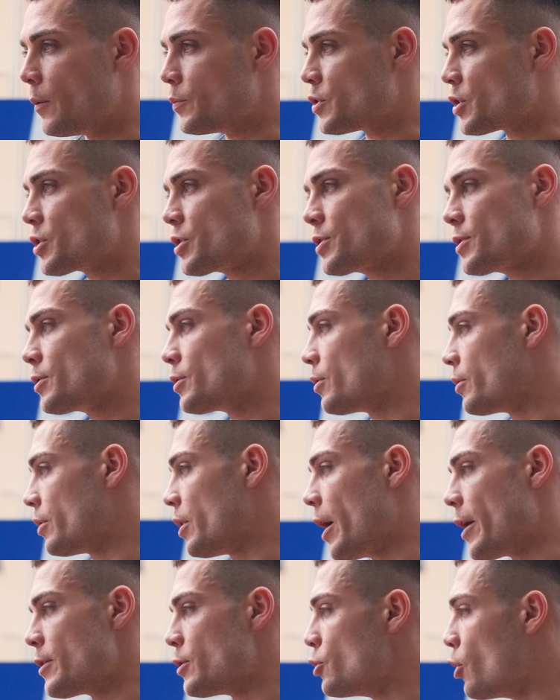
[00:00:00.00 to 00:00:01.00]
Just
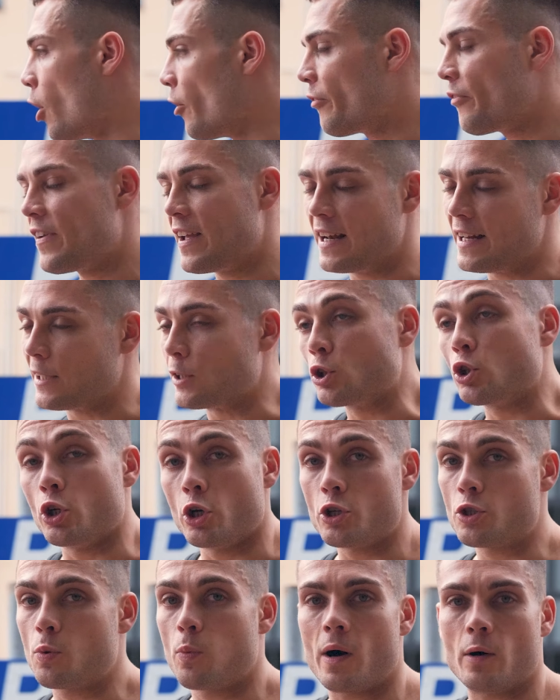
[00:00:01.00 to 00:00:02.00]
like not feeling
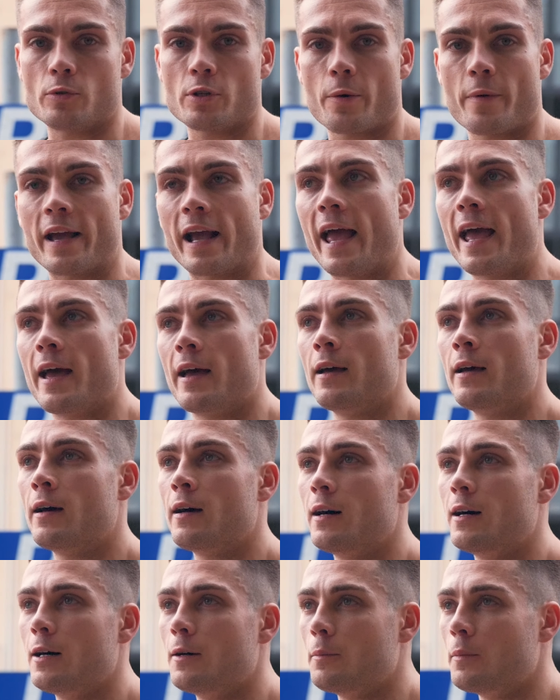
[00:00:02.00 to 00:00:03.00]
good while doing it.
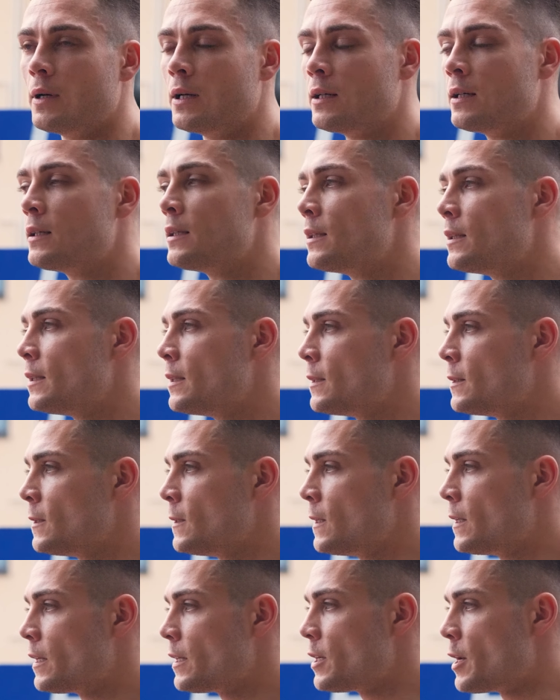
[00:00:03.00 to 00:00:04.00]
Um,
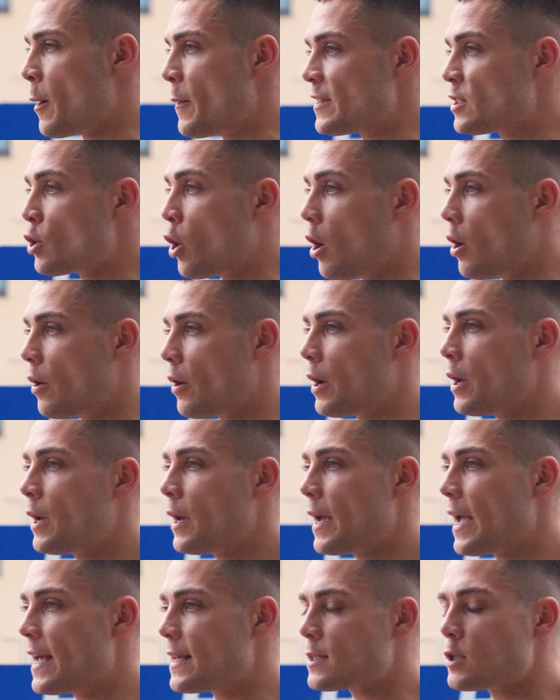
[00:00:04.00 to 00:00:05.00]
you know, it's not
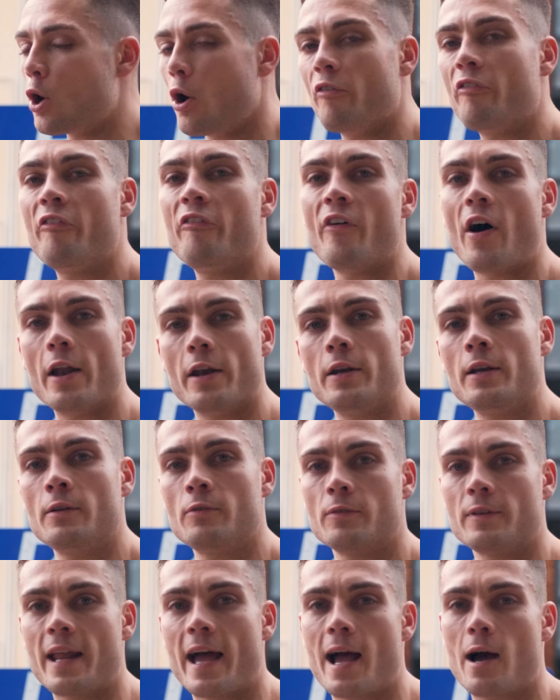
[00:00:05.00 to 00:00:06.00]
it's not fun
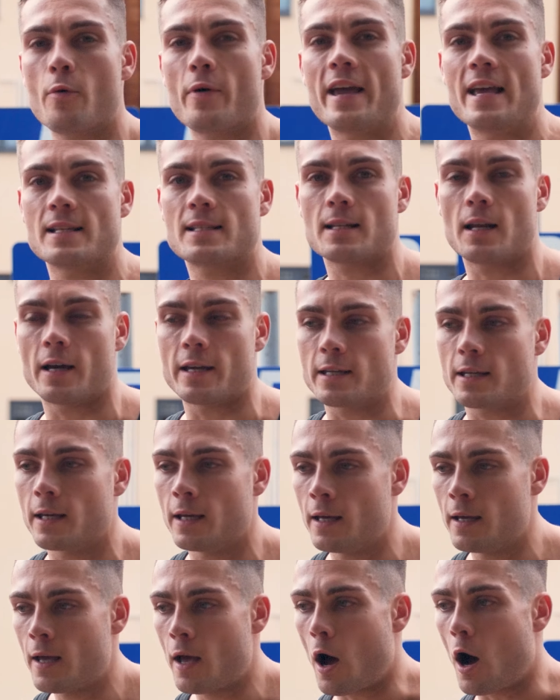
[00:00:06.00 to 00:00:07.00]
now. It's like
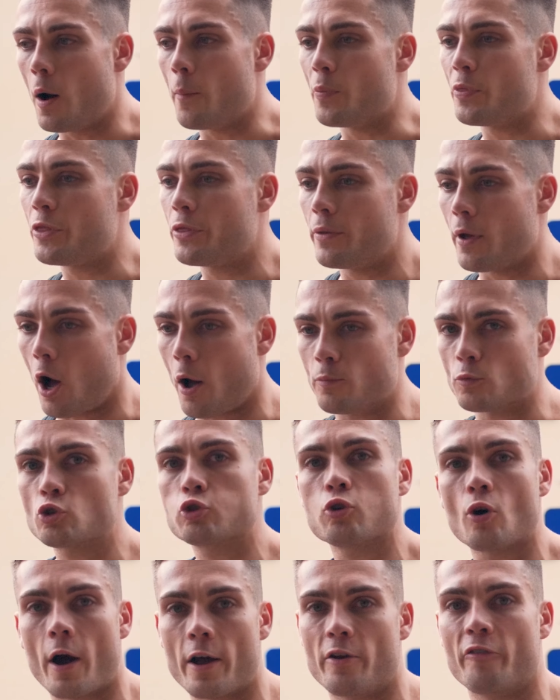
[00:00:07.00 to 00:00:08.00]
I'm I'm
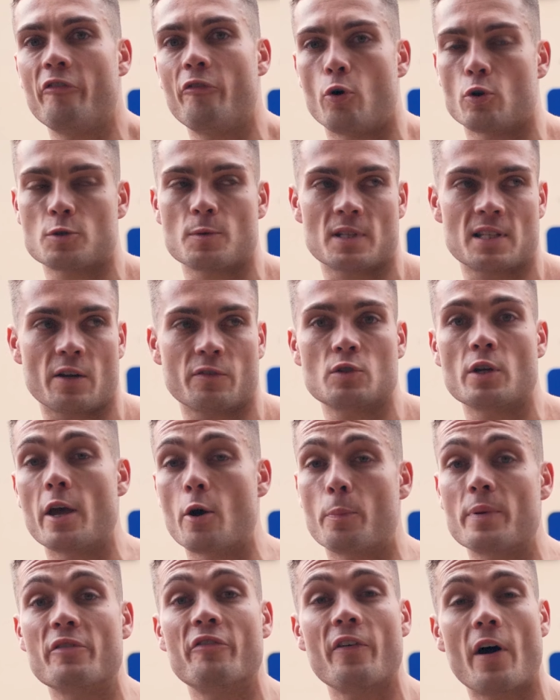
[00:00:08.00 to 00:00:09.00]
trying to force myself.
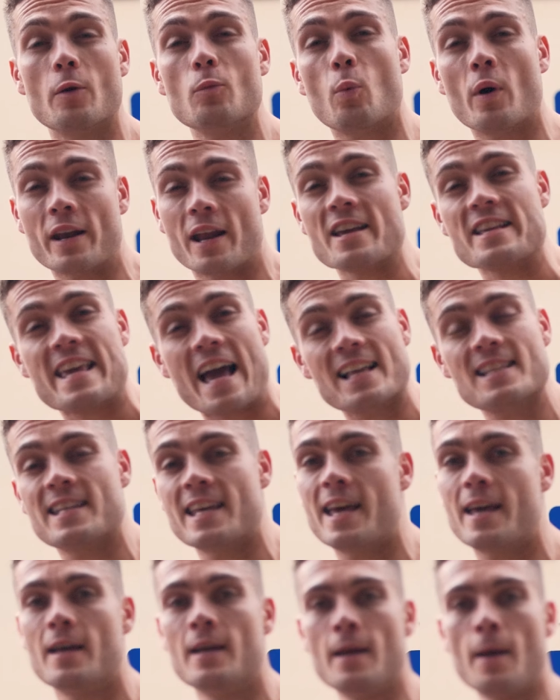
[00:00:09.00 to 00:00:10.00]
It'll be fun when I get
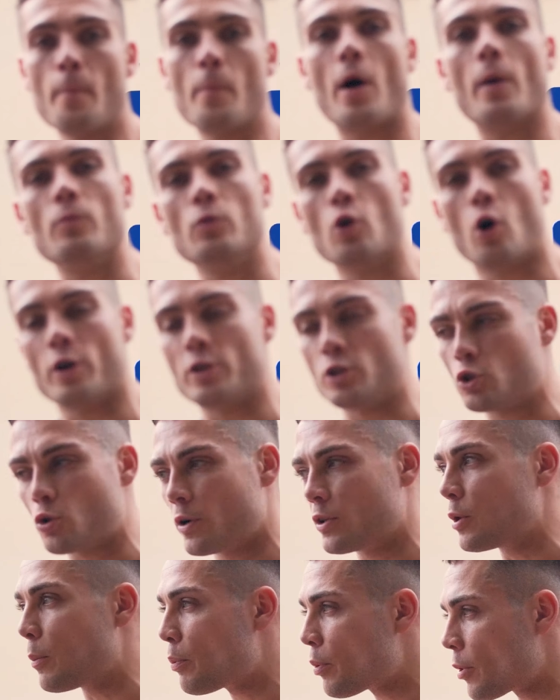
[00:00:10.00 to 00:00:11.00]
it, but I'm not enjoying the